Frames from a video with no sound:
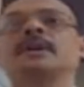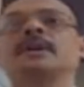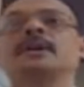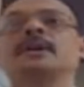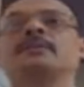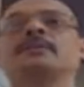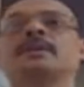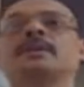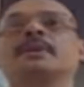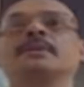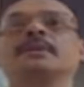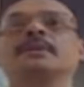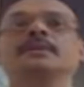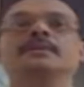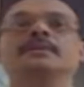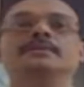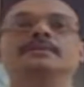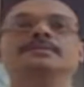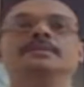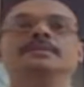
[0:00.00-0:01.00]
what
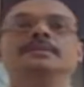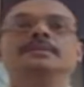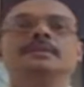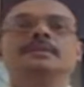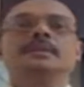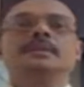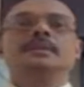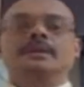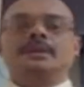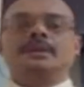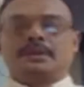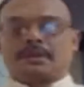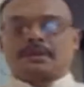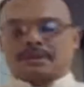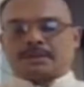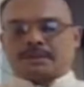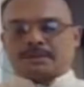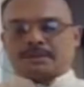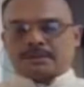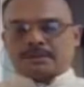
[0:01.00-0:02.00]
the
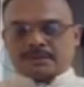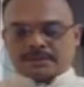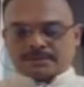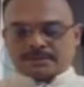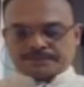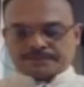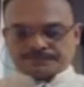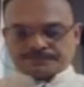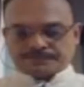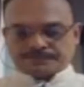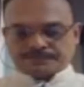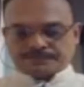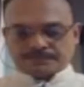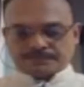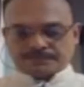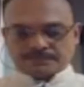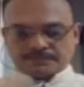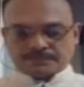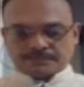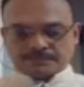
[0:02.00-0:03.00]
the
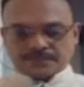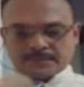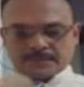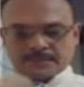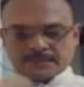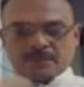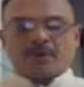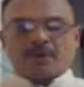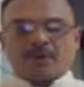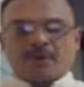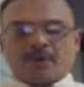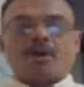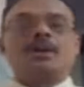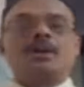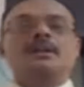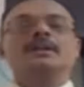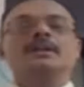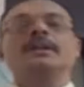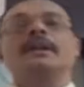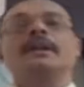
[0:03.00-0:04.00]

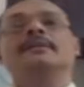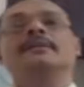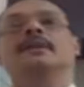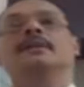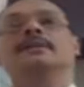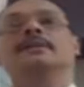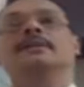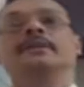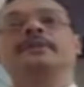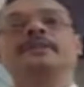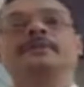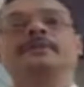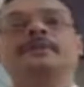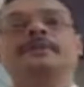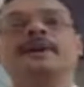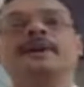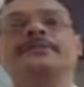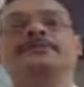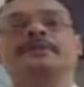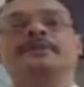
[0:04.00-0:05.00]
call during the
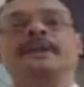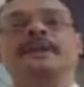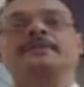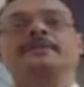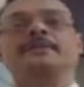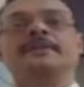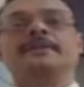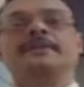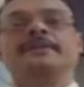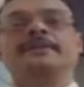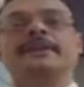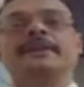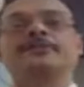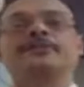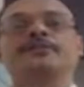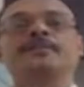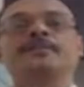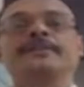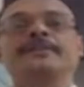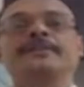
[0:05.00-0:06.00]
fast 12, there
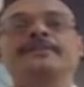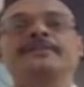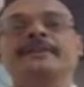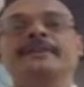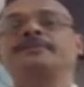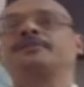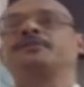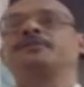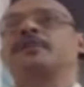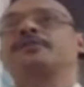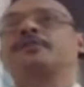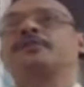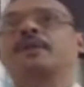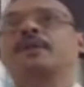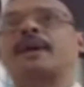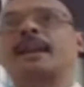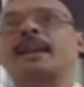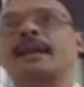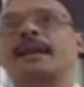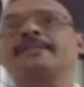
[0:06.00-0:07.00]
should be shift towards
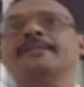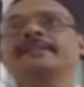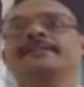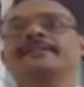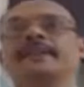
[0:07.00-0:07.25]
localization